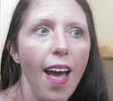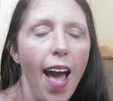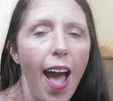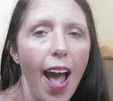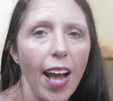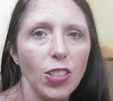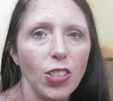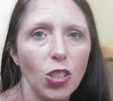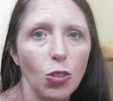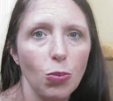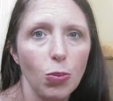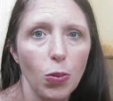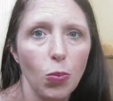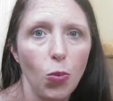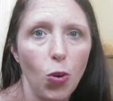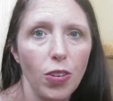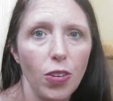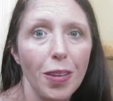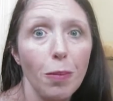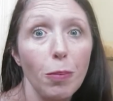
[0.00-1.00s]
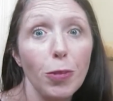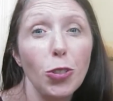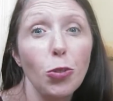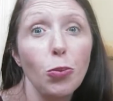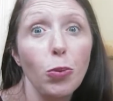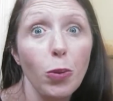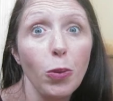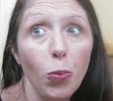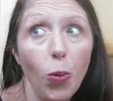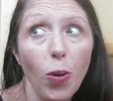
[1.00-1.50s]
and to reward them, but
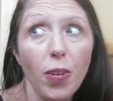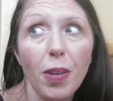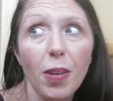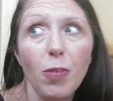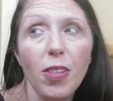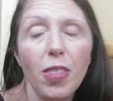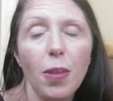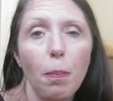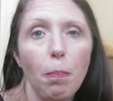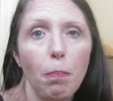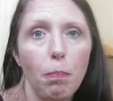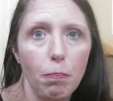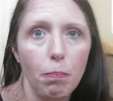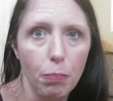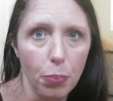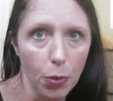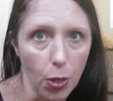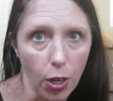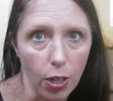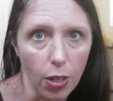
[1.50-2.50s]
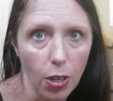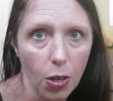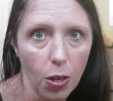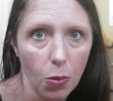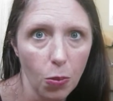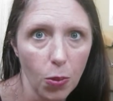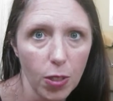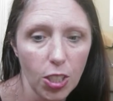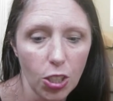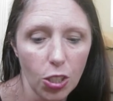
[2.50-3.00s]
to reward them with a book,
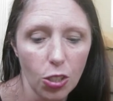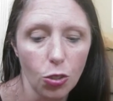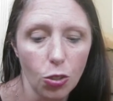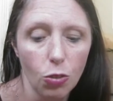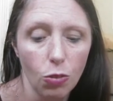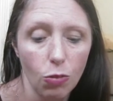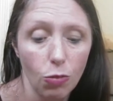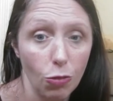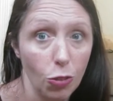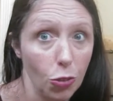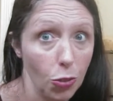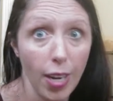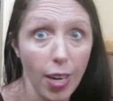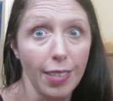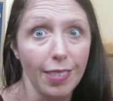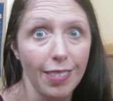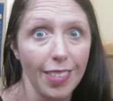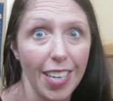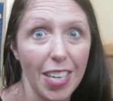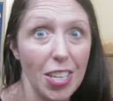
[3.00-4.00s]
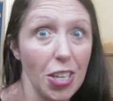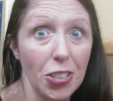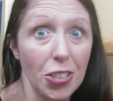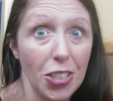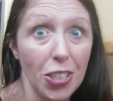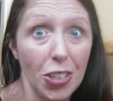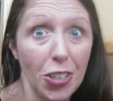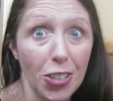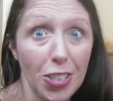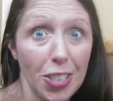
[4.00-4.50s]
which is great. It just
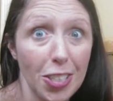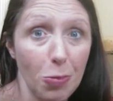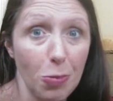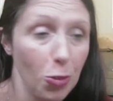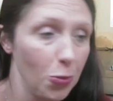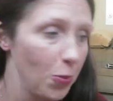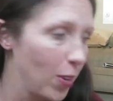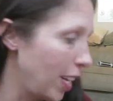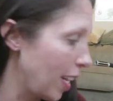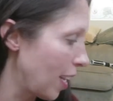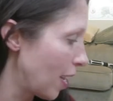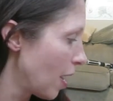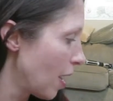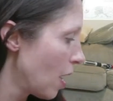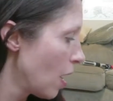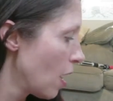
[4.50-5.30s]
encourages more reading.